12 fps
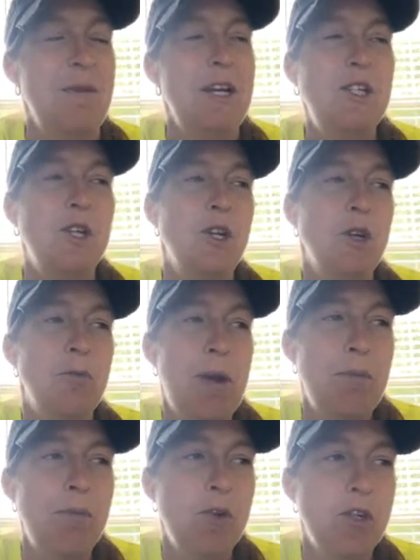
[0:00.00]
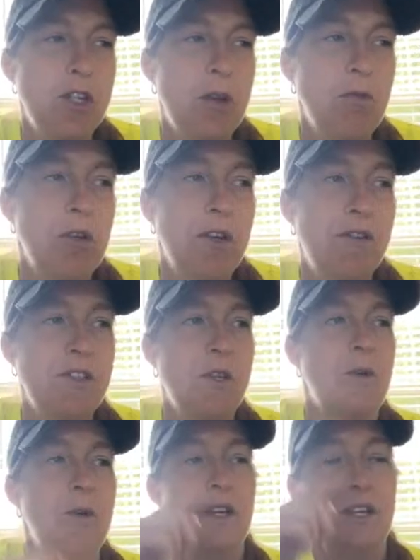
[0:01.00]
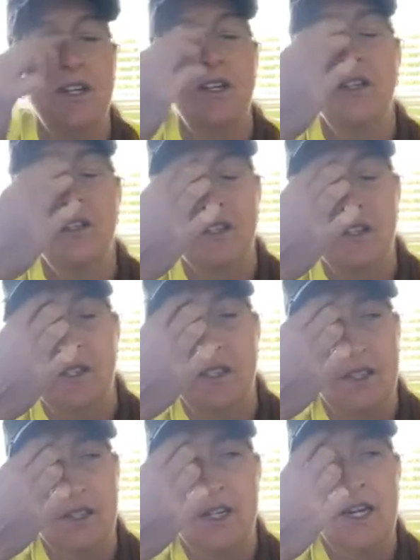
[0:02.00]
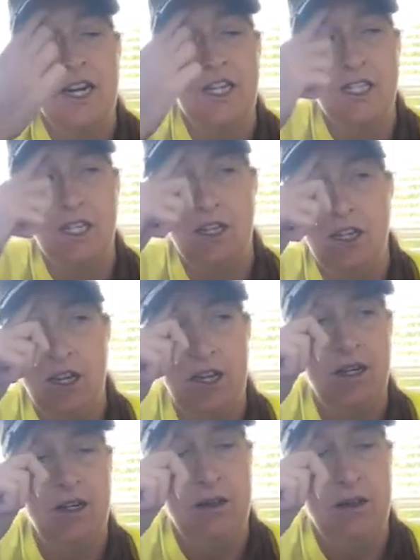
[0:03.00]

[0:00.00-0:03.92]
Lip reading: Make sure your paper's long enough so it connects to the